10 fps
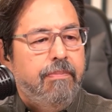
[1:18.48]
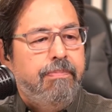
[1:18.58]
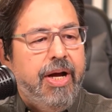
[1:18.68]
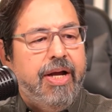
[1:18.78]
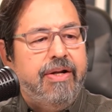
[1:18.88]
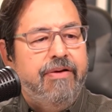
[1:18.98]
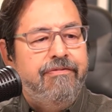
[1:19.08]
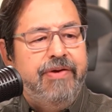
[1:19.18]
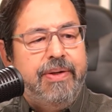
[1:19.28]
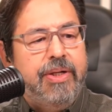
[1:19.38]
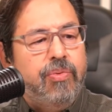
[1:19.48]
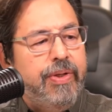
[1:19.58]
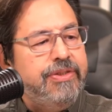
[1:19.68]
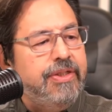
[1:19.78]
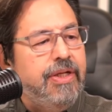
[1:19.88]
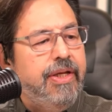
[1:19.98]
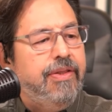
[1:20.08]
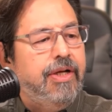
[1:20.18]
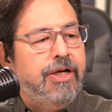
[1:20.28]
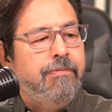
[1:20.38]
But very
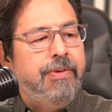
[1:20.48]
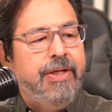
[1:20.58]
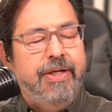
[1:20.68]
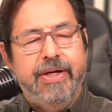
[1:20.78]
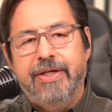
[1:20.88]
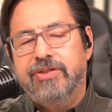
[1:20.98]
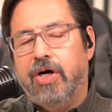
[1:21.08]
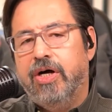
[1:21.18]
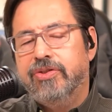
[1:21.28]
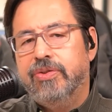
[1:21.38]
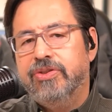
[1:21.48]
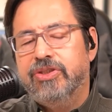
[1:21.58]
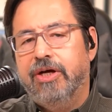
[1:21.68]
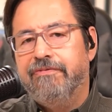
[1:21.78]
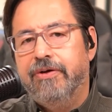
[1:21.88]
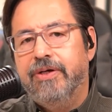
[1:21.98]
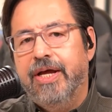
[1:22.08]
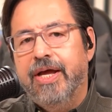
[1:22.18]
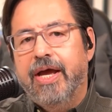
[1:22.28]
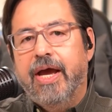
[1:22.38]
recently, the company has also
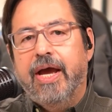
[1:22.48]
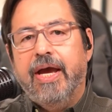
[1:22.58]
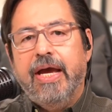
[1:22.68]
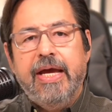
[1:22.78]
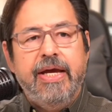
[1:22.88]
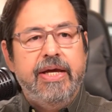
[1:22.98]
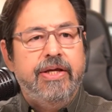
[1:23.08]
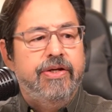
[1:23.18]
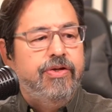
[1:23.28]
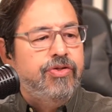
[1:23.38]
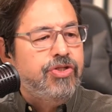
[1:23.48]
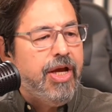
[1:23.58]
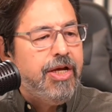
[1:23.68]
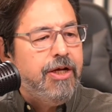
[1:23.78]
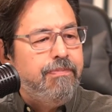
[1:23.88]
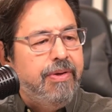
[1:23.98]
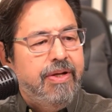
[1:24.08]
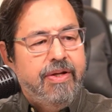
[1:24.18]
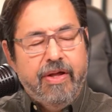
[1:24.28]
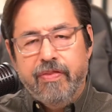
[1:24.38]
suffered a shakeup
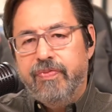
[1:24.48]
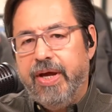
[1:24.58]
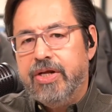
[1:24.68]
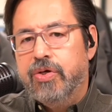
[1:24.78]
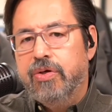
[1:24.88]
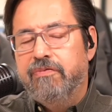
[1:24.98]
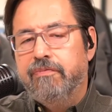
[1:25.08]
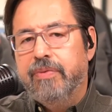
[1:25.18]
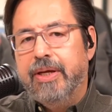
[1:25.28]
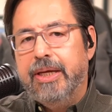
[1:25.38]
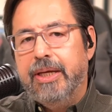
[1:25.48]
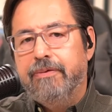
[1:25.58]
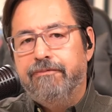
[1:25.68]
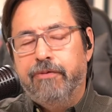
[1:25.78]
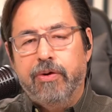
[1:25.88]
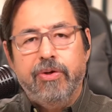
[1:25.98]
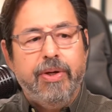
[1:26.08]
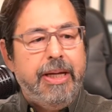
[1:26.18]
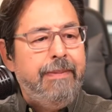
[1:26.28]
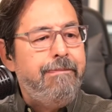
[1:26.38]
that could
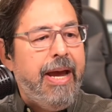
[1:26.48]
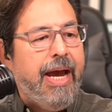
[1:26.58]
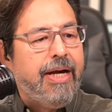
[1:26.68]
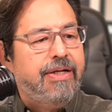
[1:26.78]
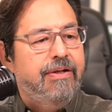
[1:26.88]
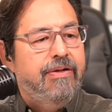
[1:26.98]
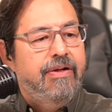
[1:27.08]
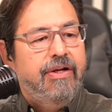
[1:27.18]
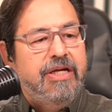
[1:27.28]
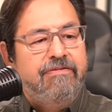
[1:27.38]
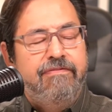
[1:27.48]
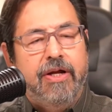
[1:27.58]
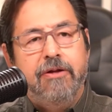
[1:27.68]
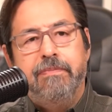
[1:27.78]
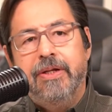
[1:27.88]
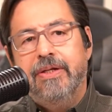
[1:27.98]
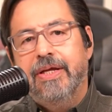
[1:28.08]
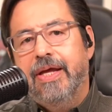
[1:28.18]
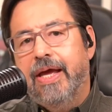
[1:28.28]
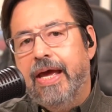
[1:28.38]
further impact development
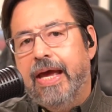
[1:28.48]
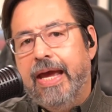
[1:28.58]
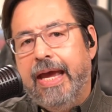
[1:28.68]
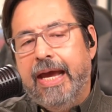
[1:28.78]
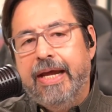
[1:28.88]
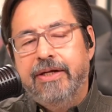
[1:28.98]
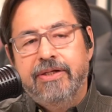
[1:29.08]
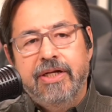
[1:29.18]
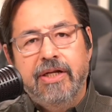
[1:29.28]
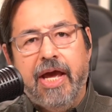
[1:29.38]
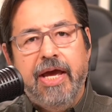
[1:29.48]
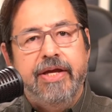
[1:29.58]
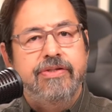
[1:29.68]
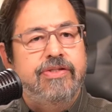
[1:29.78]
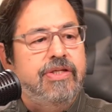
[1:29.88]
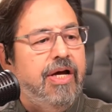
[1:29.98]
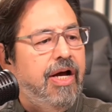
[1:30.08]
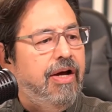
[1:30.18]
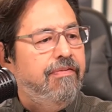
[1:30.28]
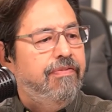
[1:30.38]
and delays
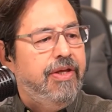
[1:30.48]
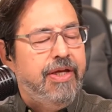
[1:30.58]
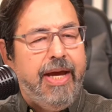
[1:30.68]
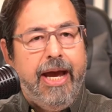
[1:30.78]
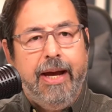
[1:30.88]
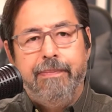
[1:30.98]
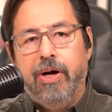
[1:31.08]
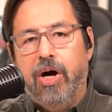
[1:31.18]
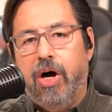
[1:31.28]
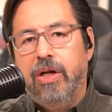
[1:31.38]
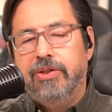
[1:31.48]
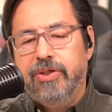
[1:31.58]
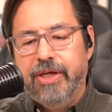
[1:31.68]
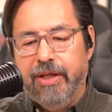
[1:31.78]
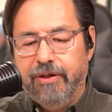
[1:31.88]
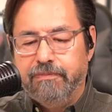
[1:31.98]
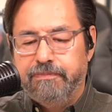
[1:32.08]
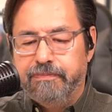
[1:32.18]
of the app altogether.